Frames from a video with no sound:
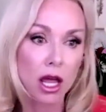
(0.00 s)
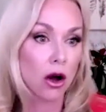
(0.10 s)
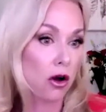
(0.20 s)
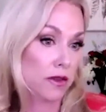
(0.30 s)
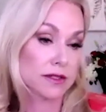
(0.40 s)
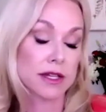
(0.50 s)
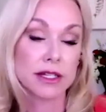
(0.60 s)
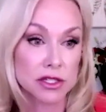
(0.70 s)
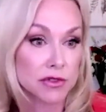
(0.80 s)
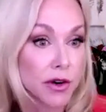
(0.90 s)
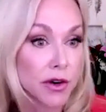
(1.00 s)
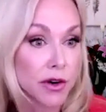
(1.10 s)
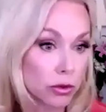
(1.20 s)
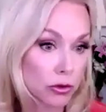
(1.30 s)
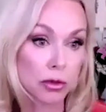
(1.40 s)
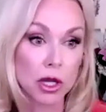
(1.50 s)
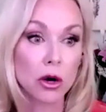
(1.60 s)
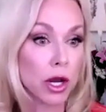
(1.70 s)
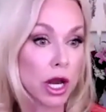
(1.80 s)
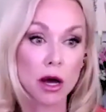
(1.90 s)
all of a sudden his phone was
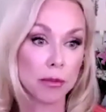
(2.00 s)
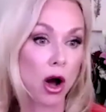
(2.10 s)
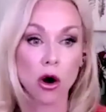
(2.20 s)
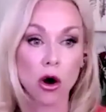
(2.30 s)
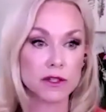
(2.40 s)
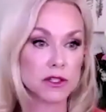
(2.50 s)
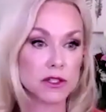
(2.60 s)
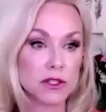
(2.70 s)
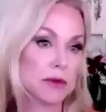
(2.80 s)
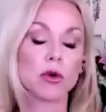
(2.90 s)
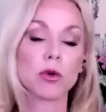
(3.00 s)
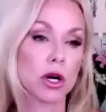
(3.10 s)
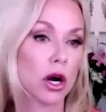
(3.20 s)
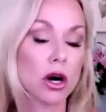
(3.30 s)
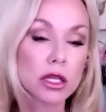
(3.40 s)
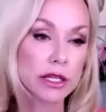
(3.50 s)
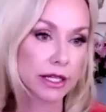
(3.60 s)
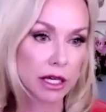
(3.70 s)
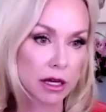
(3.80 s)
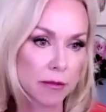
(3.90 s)
blowing up. All these people were calling
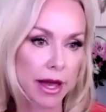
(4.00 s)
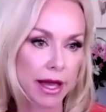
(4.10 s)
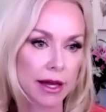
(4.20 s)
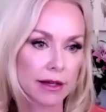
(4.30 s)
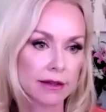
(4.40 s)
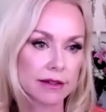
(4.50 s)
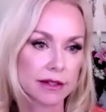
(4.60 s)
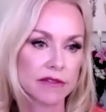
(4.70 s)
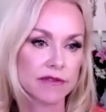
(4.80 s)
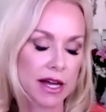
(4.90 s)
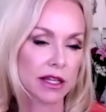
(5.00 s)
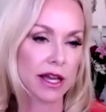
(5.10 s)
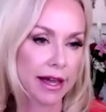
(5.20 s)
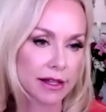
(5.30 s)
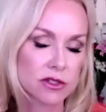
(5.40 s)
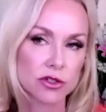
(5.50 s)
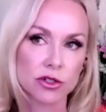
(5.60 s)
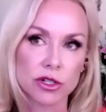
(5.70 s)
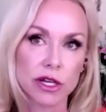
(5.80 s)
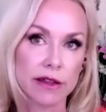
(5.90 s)
him, and he finally
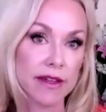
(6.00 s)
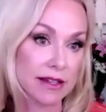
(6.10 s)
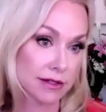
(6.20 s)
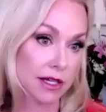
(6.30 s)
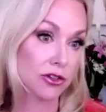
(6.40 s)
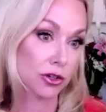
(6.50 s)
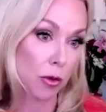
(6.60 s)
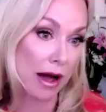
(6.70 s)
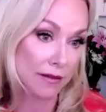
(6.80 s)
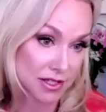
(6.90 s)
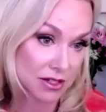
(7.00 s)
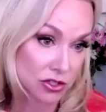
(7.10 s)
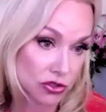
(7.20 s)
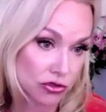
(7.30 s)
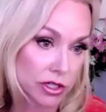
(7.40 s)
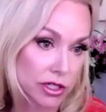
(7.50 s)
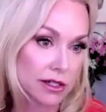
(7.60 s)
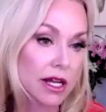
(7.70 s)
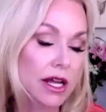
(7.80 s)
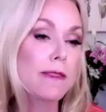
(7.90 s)
answered, and they said, your wife's in the
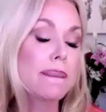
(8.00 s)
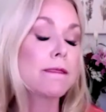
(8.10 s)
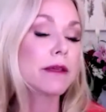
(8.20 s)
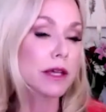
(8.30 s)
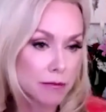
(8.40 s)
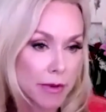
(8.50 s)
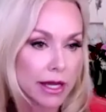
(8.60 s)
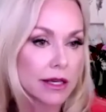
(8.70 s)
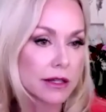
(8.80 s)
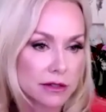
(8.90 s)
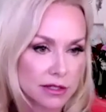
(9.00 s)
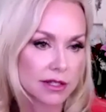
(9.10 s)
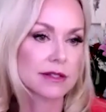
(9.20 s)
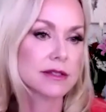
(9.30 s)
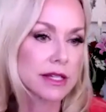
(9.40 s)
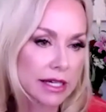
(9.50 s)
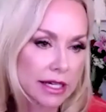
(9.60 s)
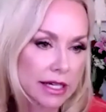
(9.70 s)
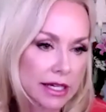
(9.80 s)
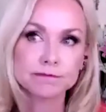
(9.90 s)
street. He made it to the
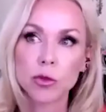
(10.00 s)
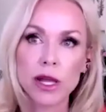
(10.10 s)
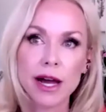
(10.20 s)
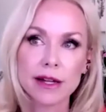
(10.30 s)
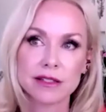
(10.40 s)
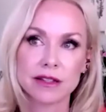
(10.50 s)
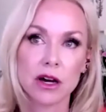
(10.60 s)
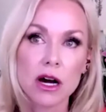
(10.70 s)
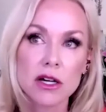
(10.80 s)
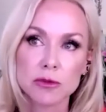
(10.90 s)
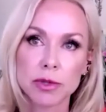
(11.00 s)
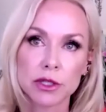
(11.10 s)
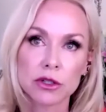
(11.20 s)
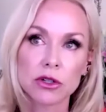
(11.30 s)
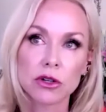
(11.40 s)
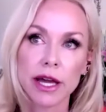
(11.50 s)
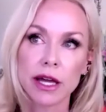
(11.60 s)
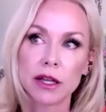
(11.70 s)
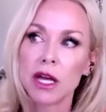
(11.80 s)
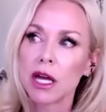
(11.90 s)
scene. We got to the hospital, and